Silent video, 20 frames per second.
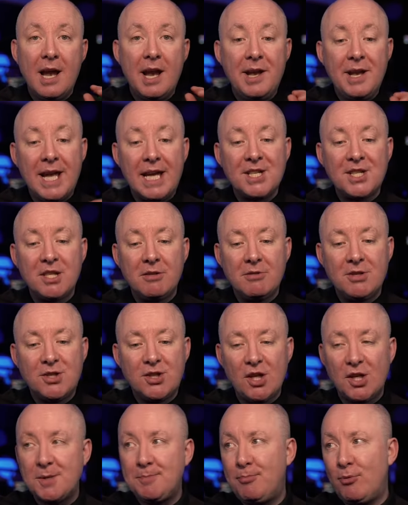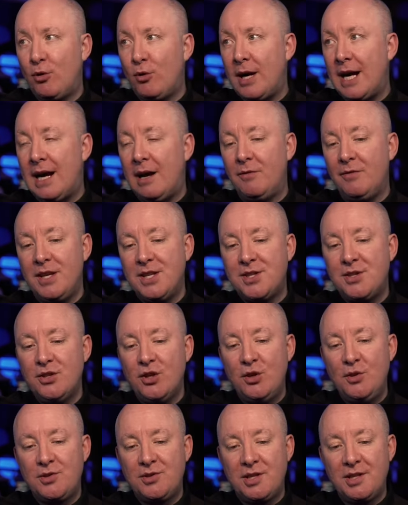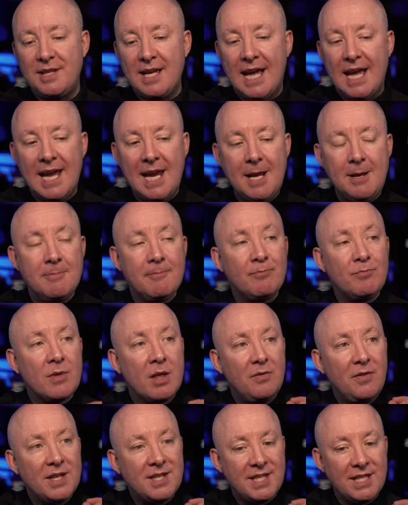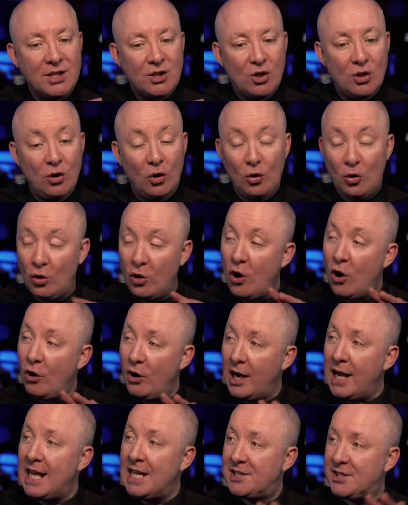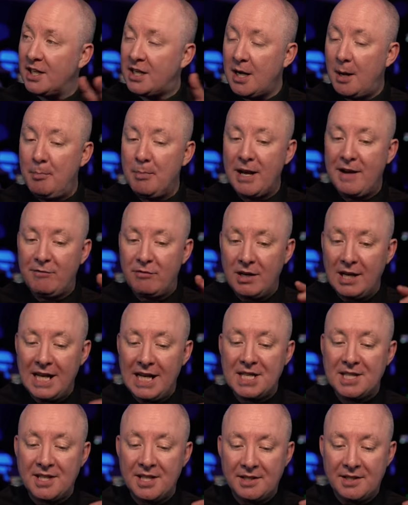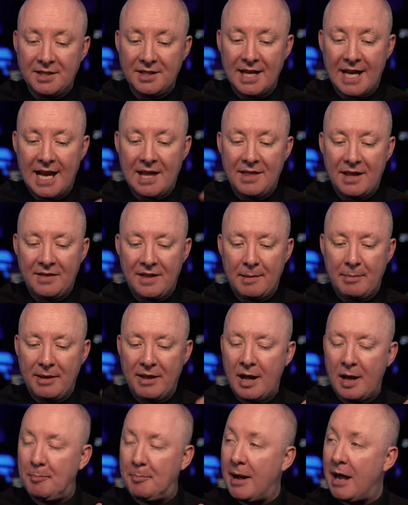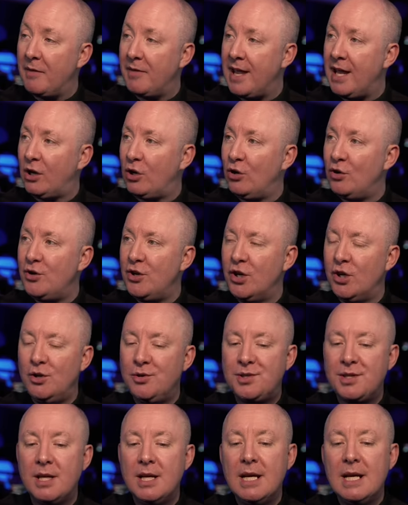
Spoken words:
NASA has just brought out this news today. This is, or at least the company have released it today that they're about their good news.